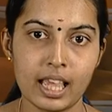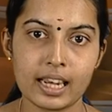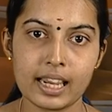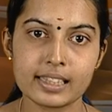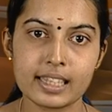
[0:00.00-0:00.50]

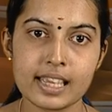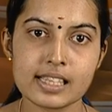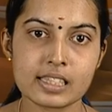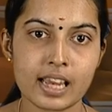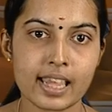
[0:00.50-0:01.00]
Let
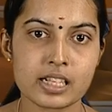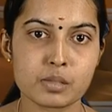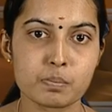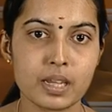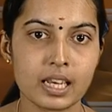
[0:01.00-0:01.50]
these
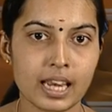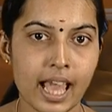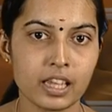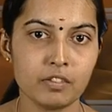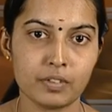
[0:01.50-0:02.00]
lines be
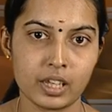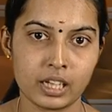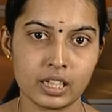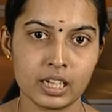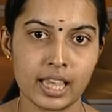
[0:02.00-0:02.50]
live
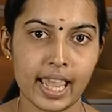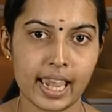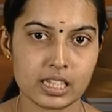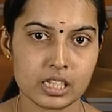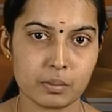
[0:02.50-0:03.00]
in
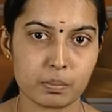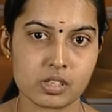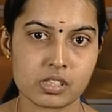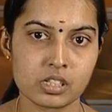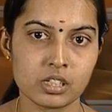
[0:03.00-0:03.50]

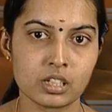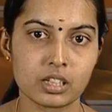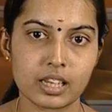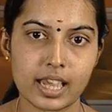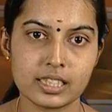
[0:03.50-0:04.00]
80%,
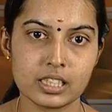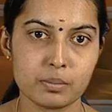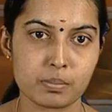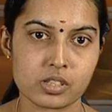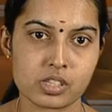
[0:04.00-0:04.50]

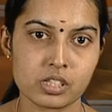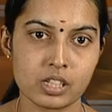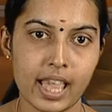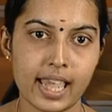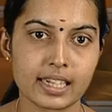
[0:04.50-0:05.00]
90%
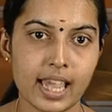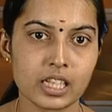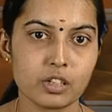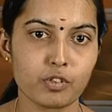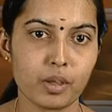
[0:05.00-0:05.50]
and
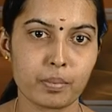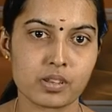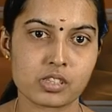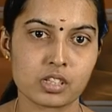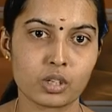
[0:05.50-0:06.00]

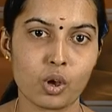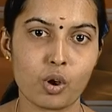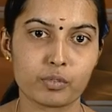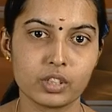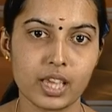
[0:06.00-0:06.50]
95%
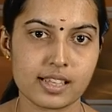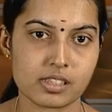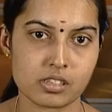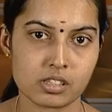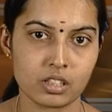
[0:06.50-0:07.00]
of the
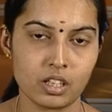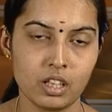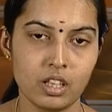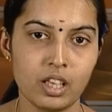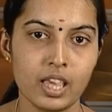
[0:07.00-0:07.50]
cases.
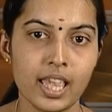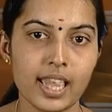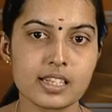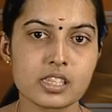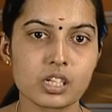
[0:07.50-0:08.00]

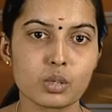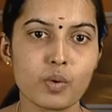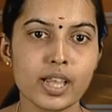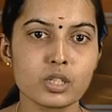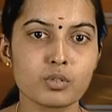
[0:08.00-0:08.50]
It is
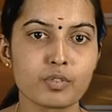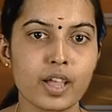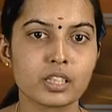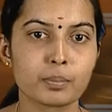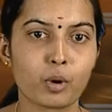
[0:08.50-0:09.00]
required to
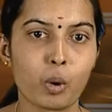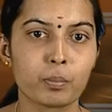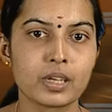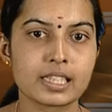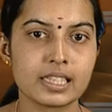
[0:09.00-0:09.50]
find the
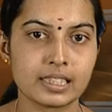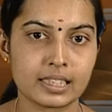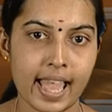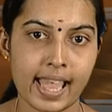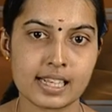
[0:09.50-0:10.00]
probability
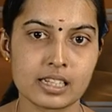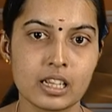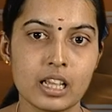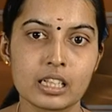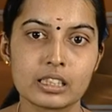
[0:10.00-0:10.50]
that
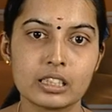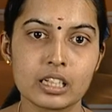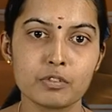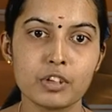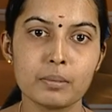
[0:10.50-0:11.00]

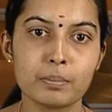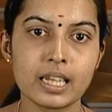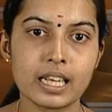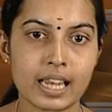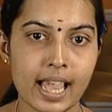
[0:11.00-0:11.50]
there will
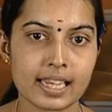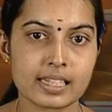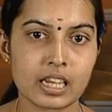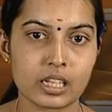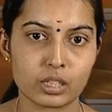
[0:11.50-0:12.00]
be
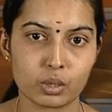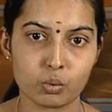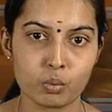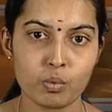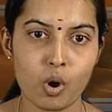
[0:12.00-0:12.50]
light in the
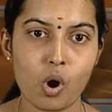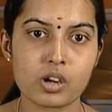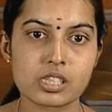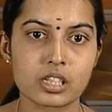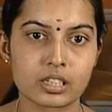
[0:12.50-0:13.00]
room
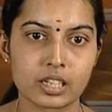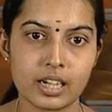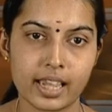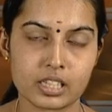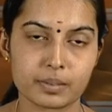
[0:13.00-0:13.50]
on certain
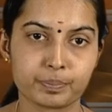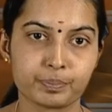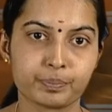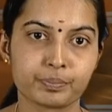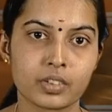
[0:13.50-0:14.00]
night.
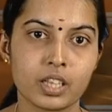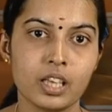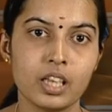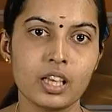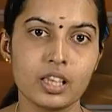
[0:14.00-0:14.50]

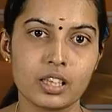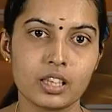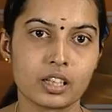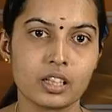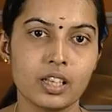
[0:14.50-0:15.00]

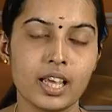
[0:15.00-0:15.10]
Here,